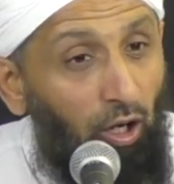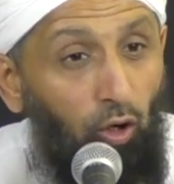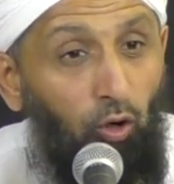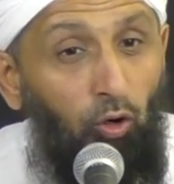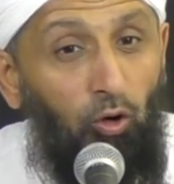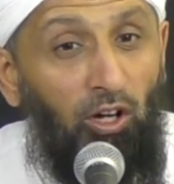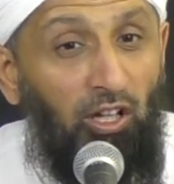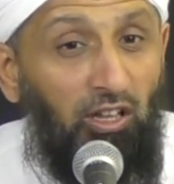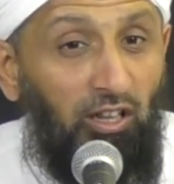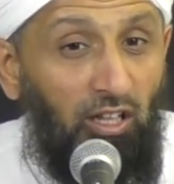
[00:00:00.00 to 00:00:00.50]

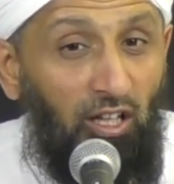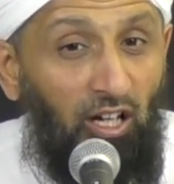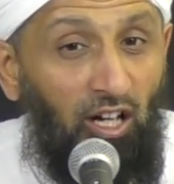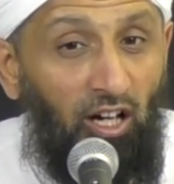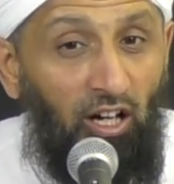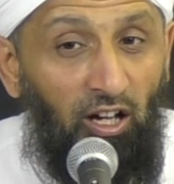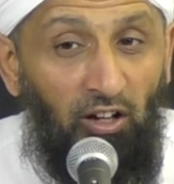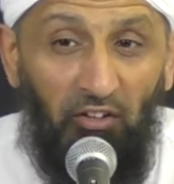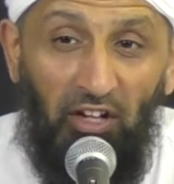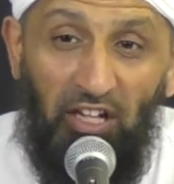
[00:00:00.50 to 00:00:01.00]
Oh
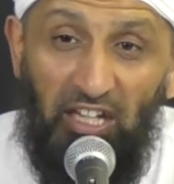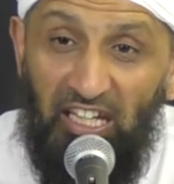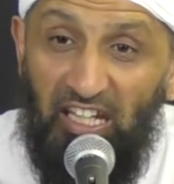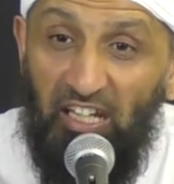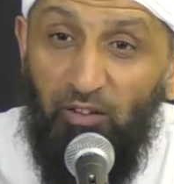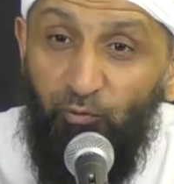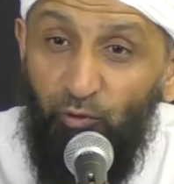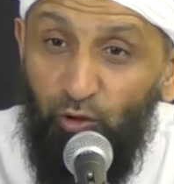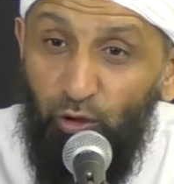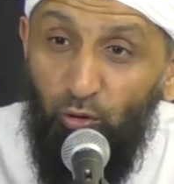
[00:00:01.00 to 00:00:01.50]
Allah,
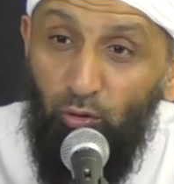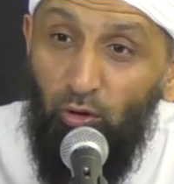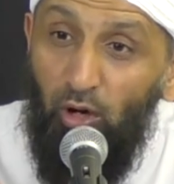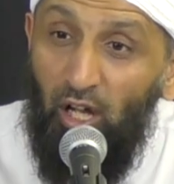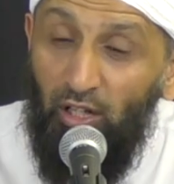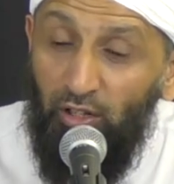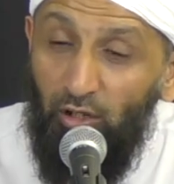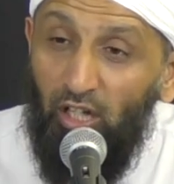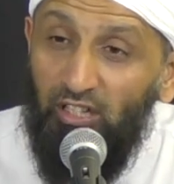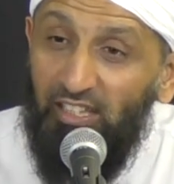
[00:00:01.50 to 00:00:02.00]
if you
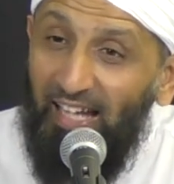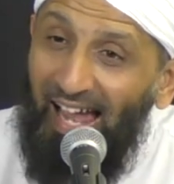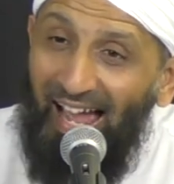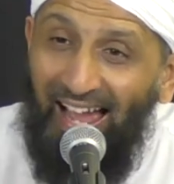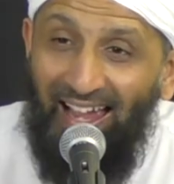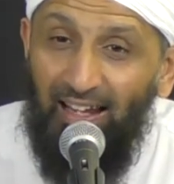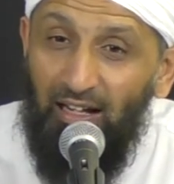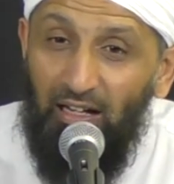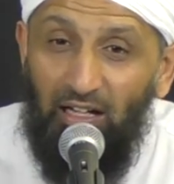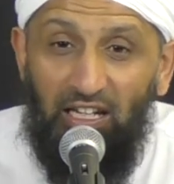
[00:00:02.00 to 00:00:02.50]
are not
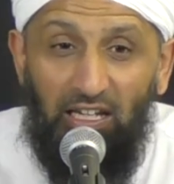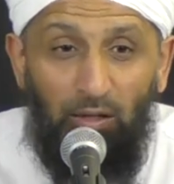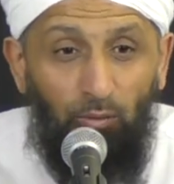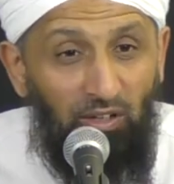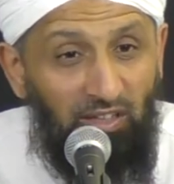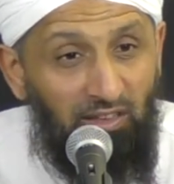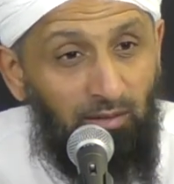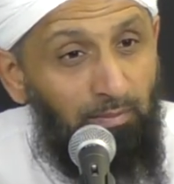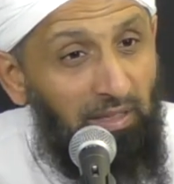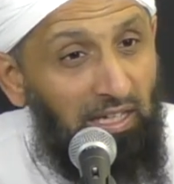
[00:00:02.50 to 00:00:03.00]
angry
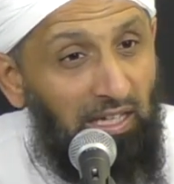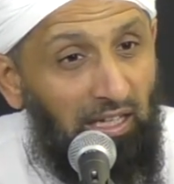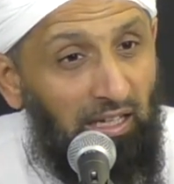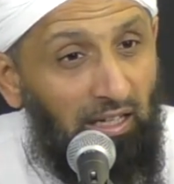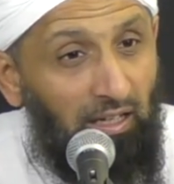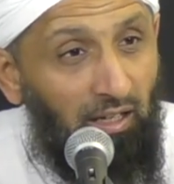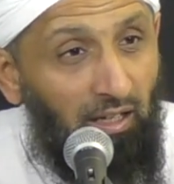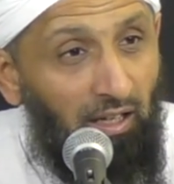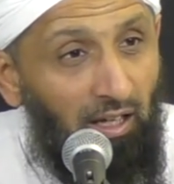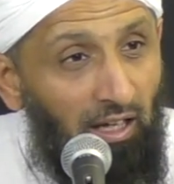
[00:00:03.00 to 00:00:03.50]
with
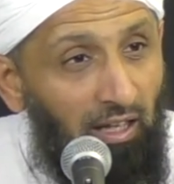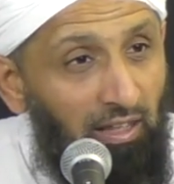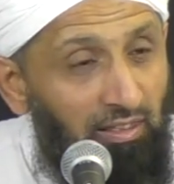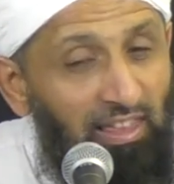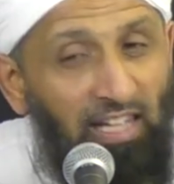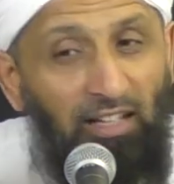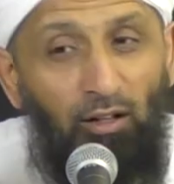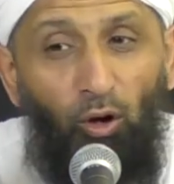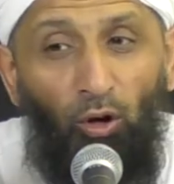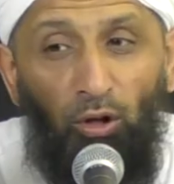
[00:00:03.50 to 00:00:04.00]
me,
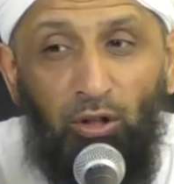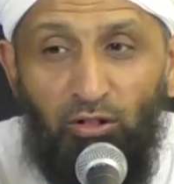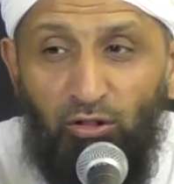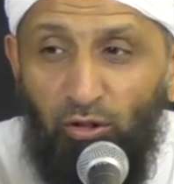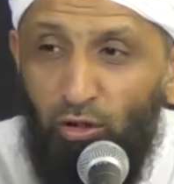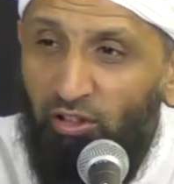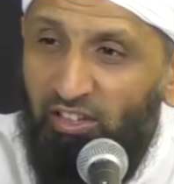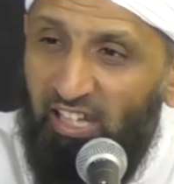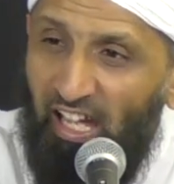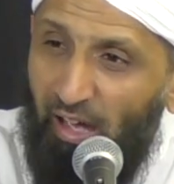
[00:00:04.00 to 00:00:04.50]
then
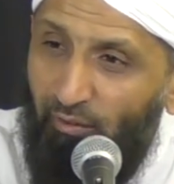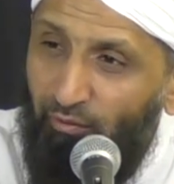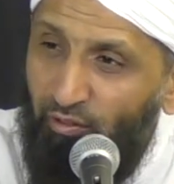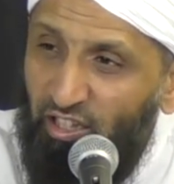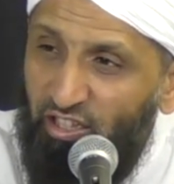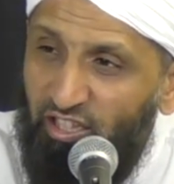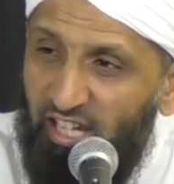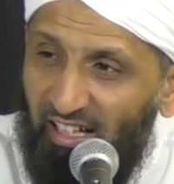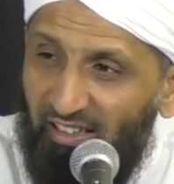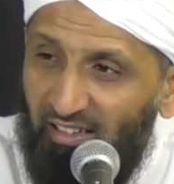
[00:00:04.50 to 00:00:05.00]
although they have
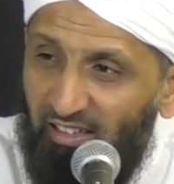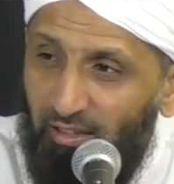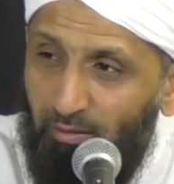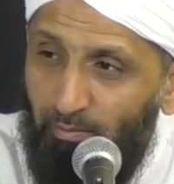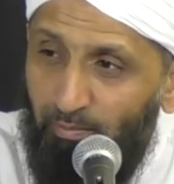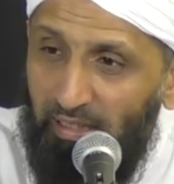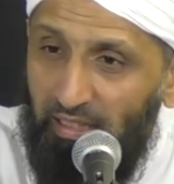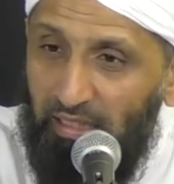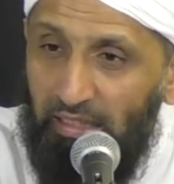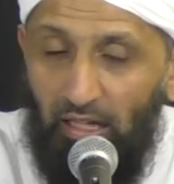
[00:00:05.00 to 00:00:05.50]
rejected
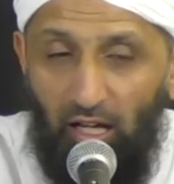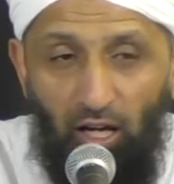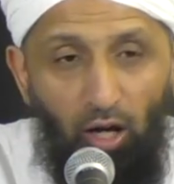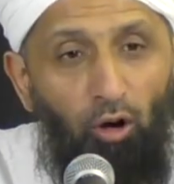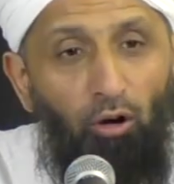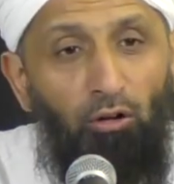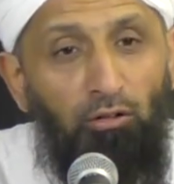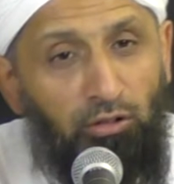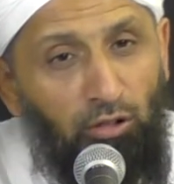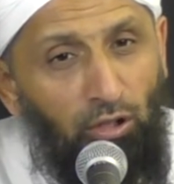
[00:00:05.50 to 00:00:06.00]
me,
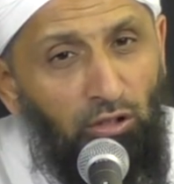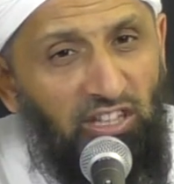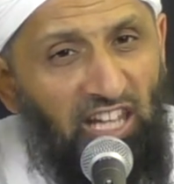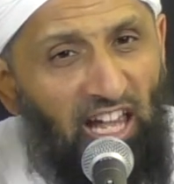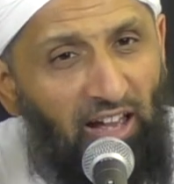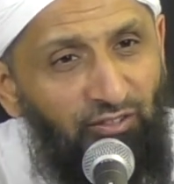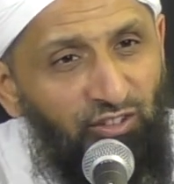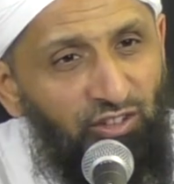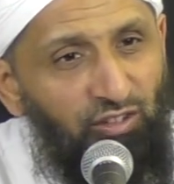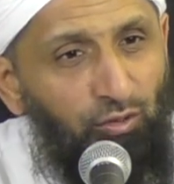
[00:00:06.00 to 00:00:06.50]
although they
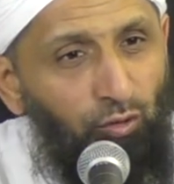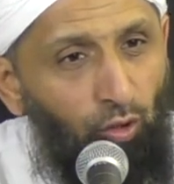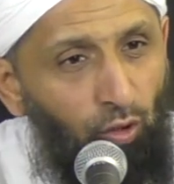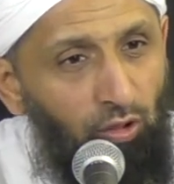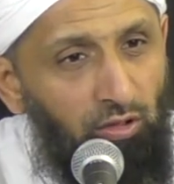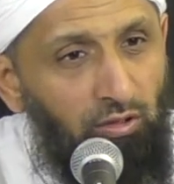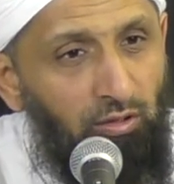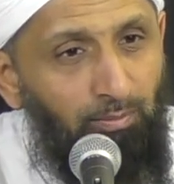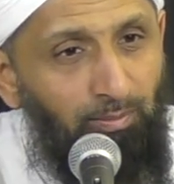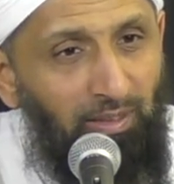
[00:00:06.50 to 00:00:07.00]
have
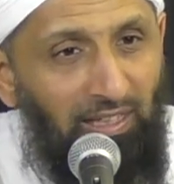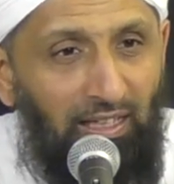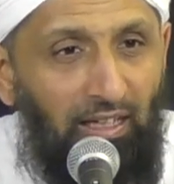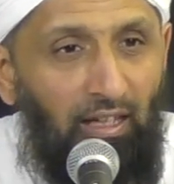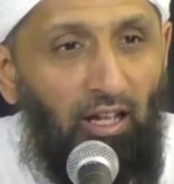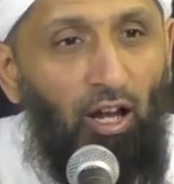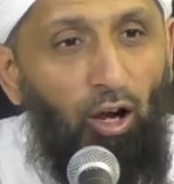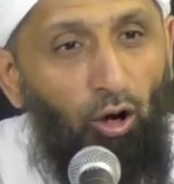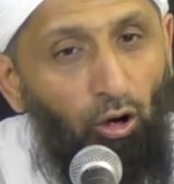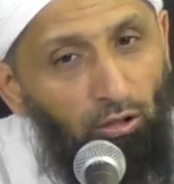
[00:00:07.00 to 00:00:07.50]
stoned
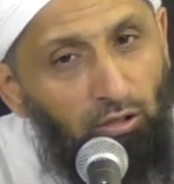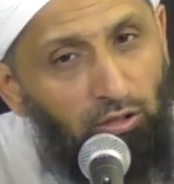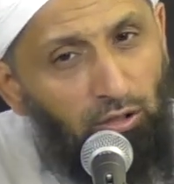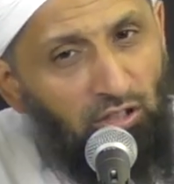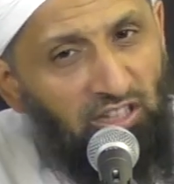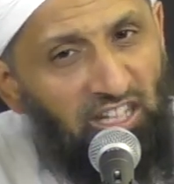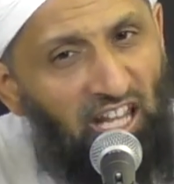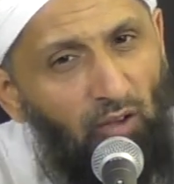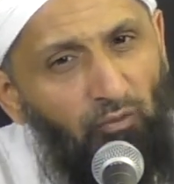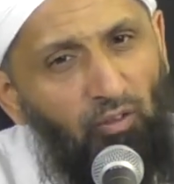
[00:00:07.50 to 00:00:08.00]
me,
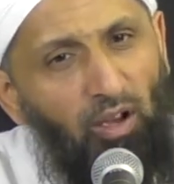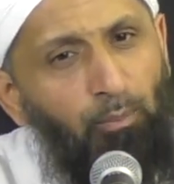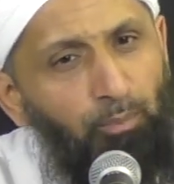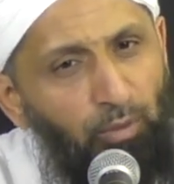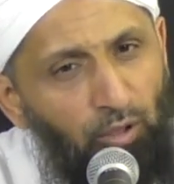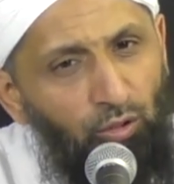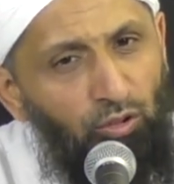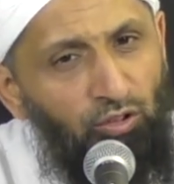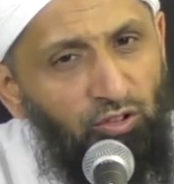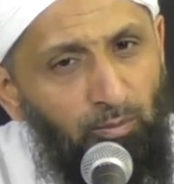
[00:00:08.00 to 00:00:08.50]
although they have
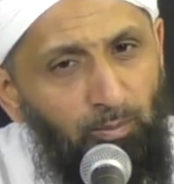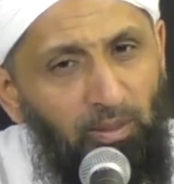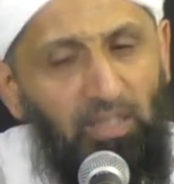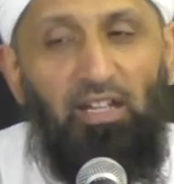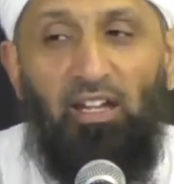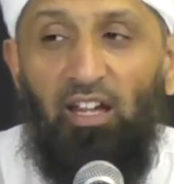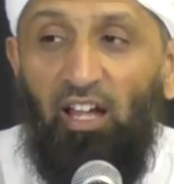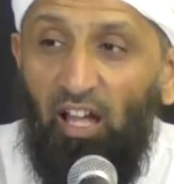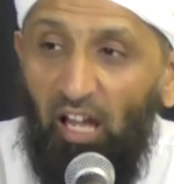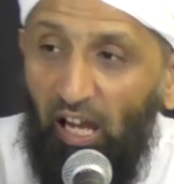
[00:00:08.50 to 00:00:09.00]
abused
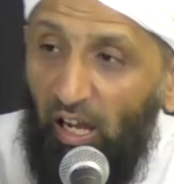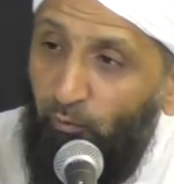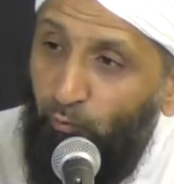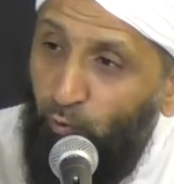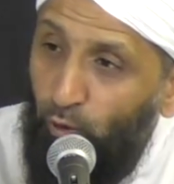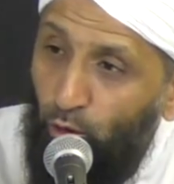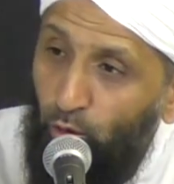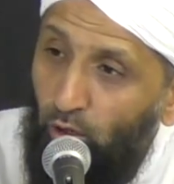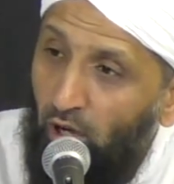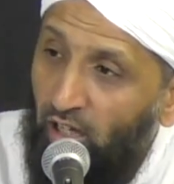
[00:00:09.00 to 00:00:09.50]
me,
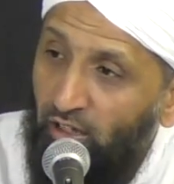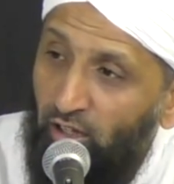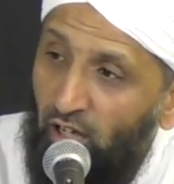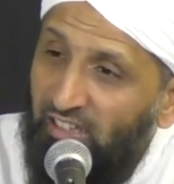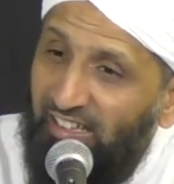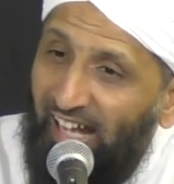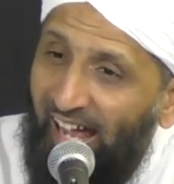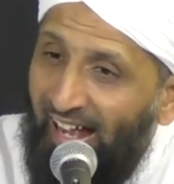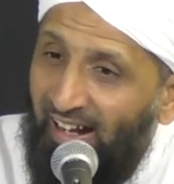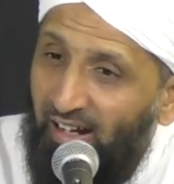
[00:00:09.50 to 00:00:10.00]
if you are
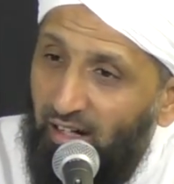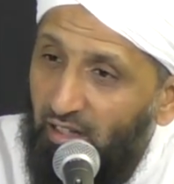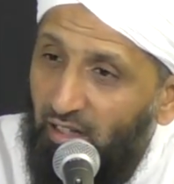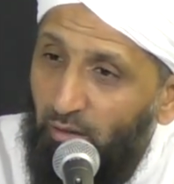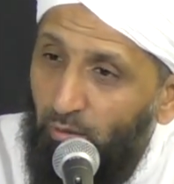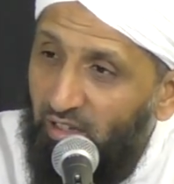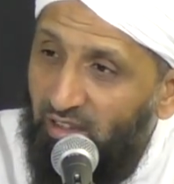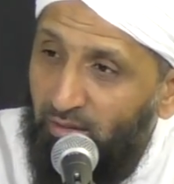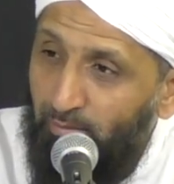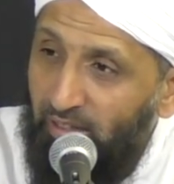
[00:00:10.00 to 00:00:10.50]
not
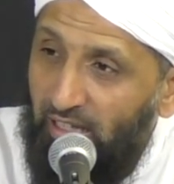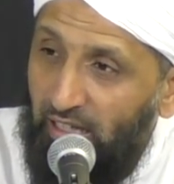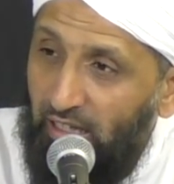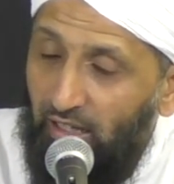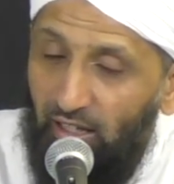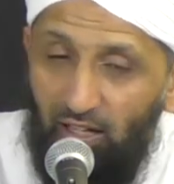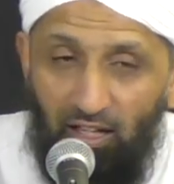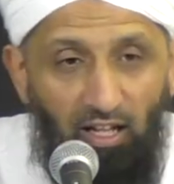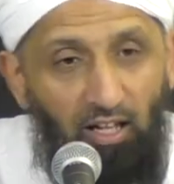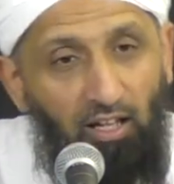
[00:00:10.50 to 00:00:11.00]
angry with
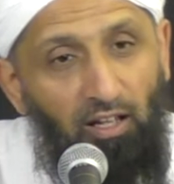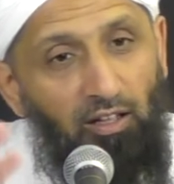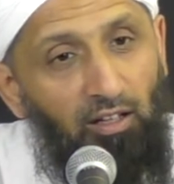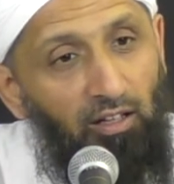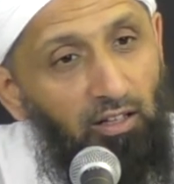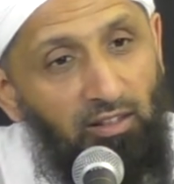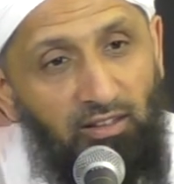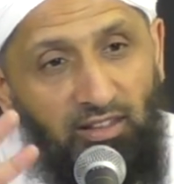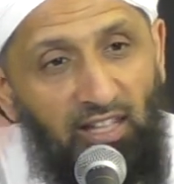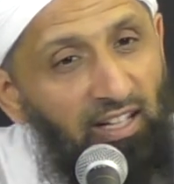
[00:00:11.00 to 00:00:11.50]
me,
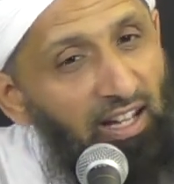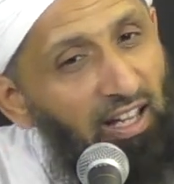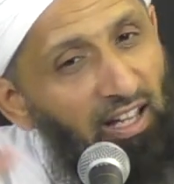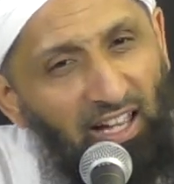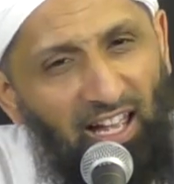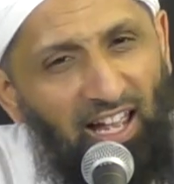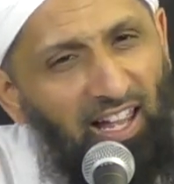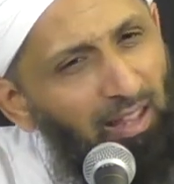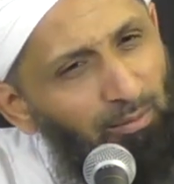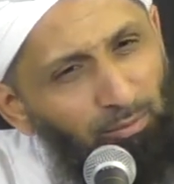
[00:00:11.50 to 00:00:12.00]
then
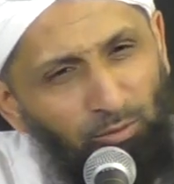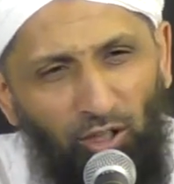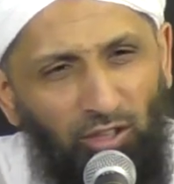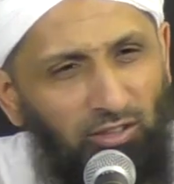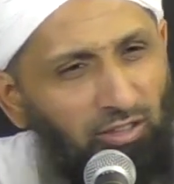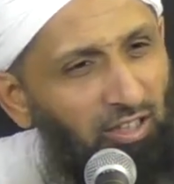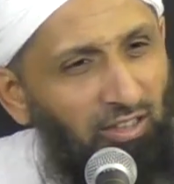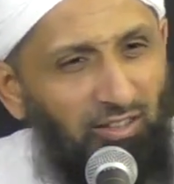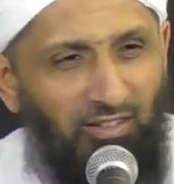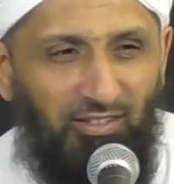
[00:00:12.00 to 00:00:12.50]
I am
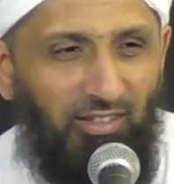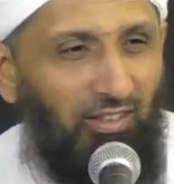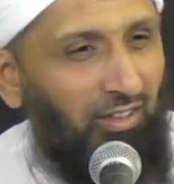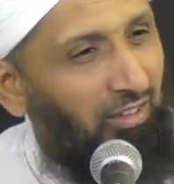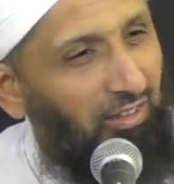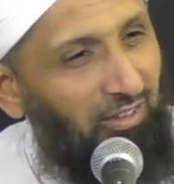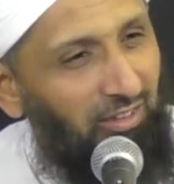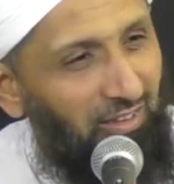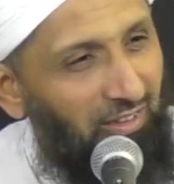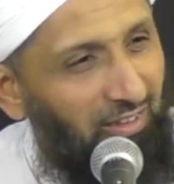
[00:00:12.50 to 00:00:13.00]
not concerned.